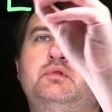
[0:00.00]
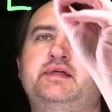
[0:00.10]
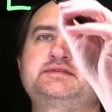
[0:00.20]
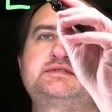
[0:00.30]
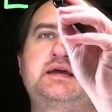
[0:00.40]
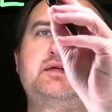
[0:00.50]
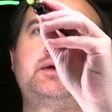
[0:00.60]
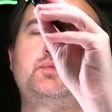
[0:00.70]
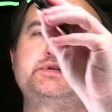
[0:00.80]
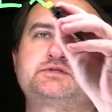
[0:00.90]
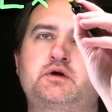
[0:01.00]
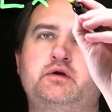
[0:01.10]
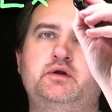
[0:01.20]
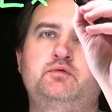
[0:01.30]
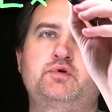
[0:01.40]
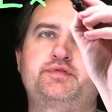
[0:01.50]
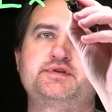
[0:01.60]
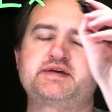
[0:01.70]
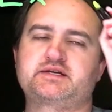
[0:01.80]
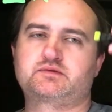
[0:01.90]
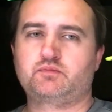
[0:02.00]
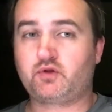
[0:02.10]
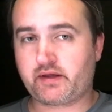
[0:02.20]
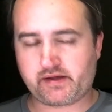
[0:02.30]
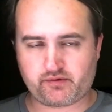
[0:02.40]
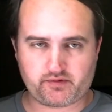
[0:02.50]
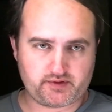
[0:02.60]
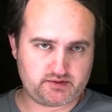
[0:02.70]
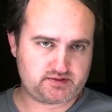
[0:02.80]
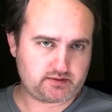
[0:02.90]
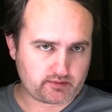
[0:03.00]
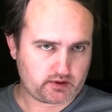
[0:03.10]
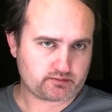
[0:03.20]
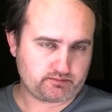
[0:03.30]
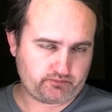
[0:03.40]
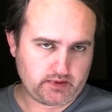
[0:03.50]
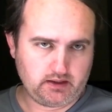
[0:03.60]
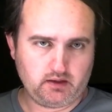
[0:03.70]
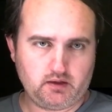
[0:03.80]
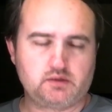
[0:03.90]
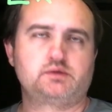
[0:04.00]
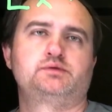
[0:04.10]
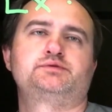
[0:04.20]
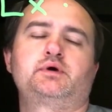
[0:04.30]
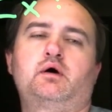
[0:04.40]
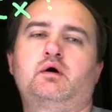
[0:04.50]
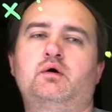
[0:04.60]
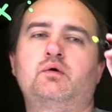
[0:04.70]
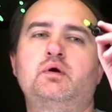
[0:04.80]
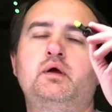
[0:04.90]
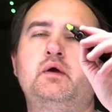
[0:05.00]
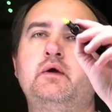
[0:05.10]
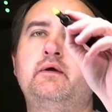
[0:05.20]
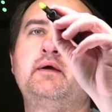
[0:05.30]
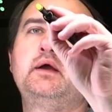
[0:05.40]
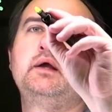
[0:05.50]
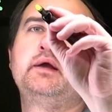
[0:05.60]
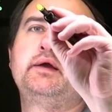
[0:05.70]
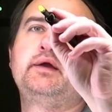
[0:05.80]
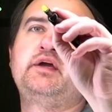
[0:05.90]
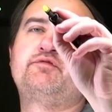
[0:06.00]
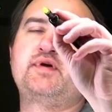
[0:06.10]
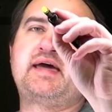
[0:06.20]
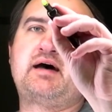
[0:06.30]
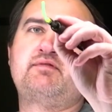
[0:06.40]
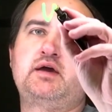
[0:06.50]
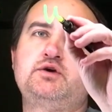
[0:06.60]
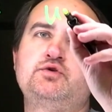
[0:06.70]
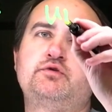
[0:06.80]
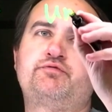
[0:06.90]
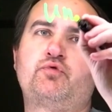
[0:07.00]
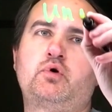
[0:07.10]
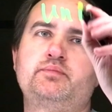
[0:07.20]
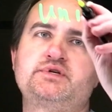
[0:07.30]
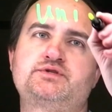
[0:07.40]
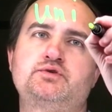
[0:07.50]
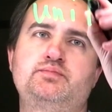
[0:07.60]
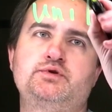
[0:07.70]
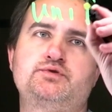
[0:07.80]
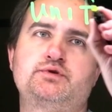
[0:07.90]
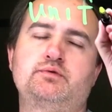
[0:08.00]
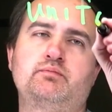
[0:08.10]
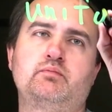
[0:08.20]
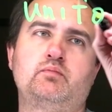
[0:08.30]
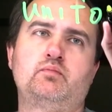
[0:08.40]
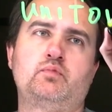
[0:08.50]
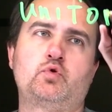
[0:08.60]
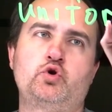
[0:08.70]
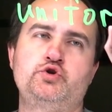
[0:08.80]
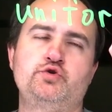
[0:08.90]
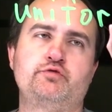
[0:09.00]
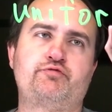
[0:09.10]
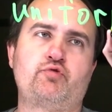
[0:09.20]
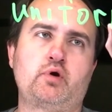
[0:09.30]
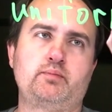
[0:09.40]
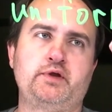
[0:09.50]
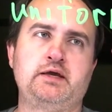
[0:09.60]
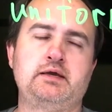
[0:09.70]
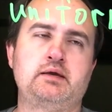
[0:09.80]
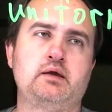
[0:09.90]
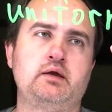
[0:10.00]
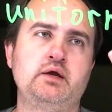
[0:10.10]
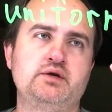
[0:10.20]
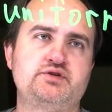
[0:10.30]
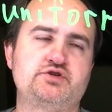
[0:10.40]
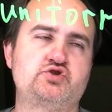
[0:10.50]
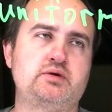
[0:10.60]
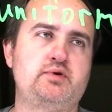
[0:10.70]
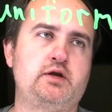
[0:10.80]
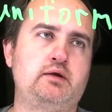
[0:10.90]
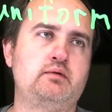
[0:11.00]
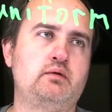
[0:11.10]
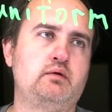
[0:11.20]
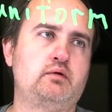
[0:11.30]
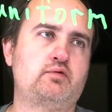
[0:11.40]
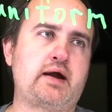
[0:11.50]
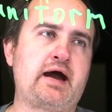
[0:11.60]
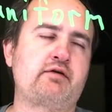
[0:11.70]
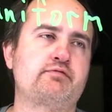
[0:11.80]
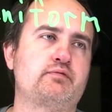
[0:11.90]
let's say that we started with a decimal other than 0. So if we have a uniform distribution or uniformly distributed graph,